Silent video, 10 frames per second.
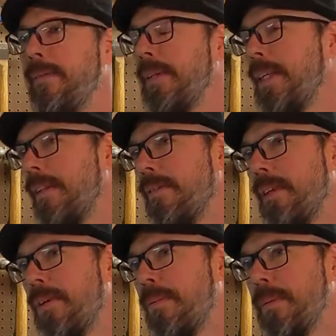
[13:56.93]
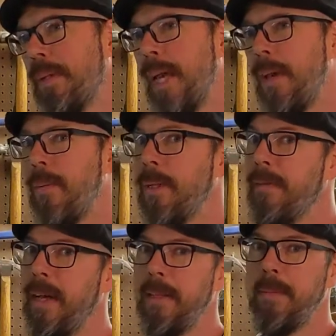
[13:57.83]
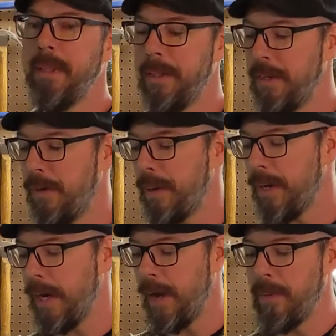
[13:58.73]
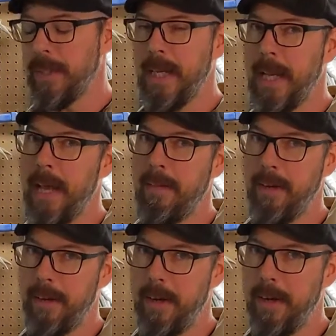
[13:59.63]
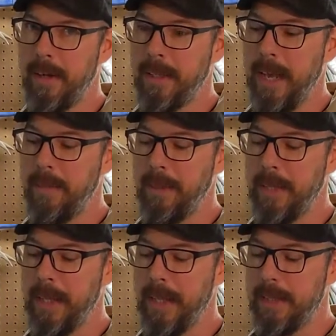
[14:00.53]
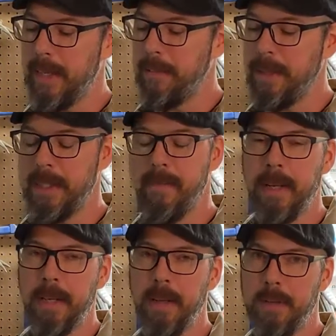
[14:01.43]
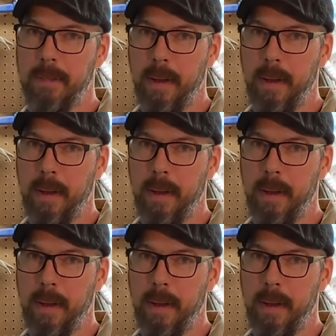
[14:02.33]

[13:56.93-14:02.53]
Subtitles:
getting the video to play, we live out in the middle of nowhere, I wanted to have a hard copy of this. And plus I've made notes